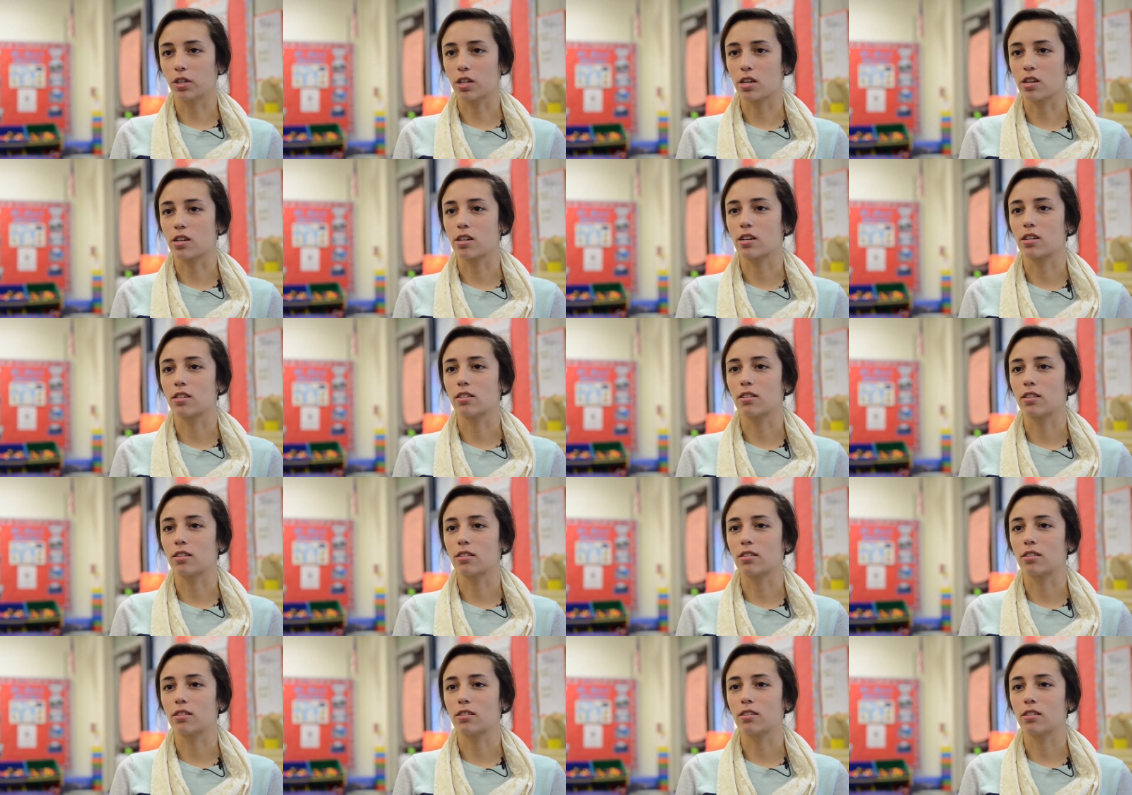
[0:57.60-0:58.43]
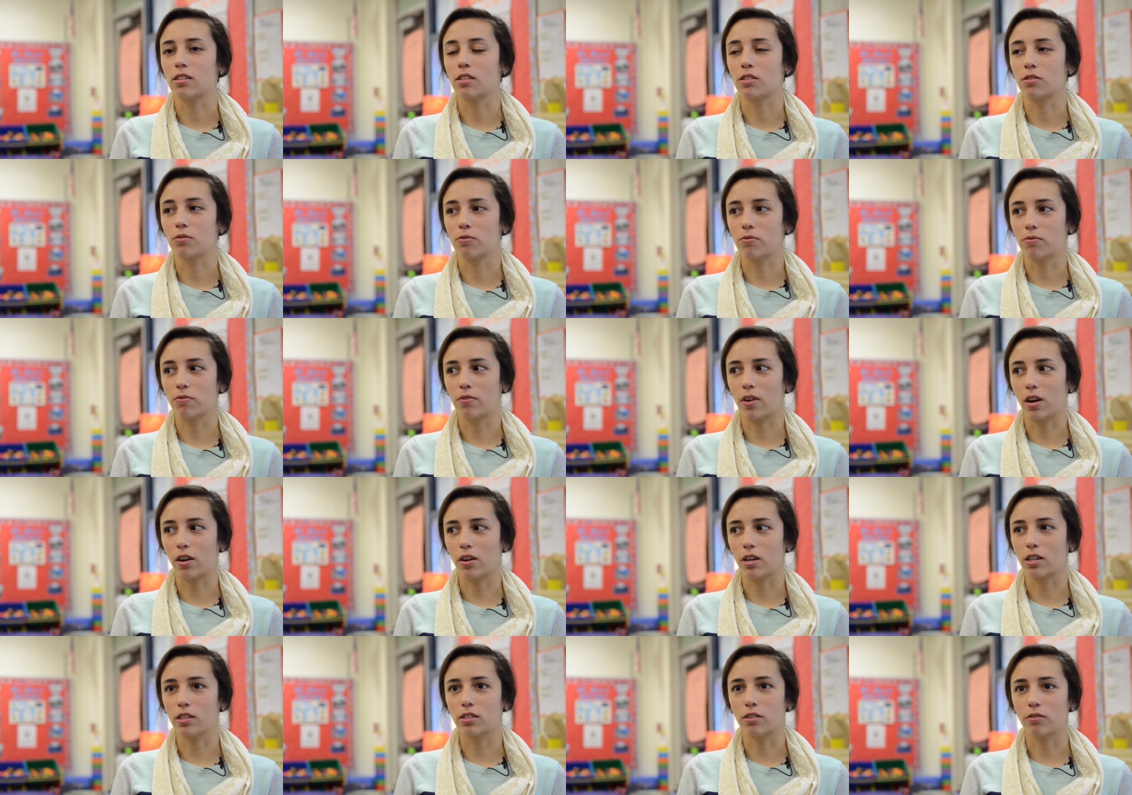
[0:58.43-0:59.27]
year is it's
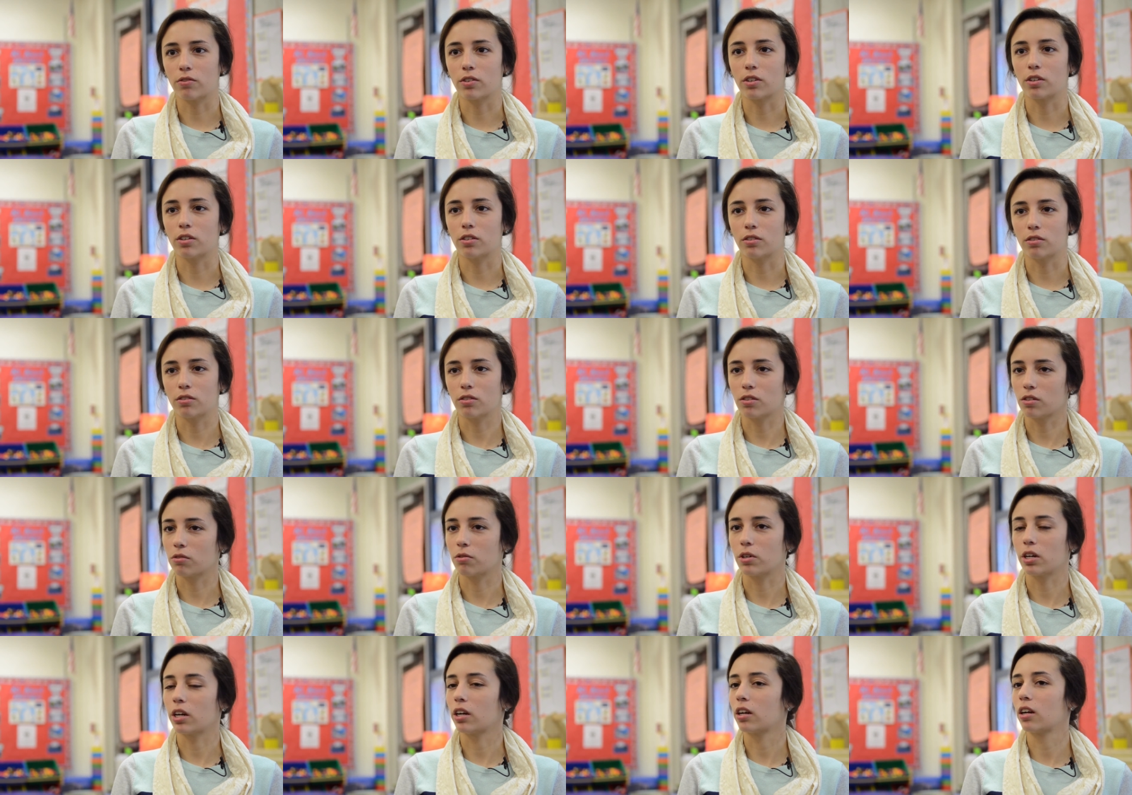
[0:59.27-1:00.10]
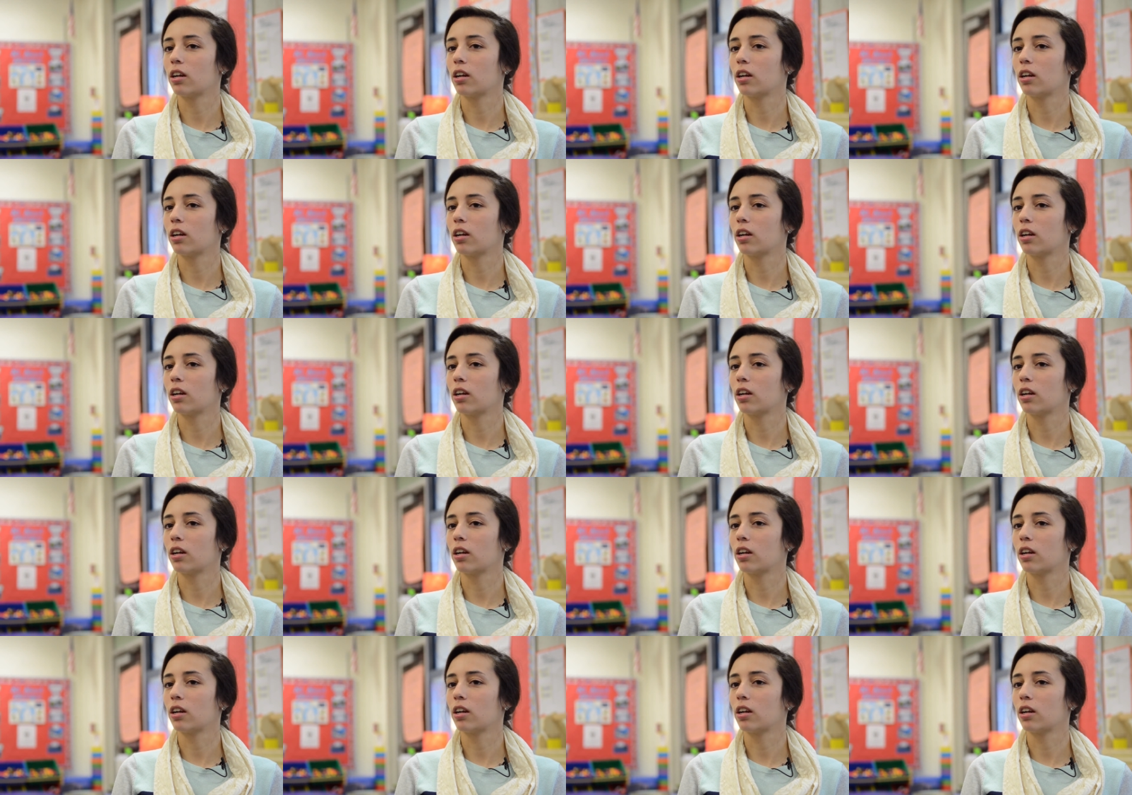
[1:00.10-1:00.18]
very difficult to work.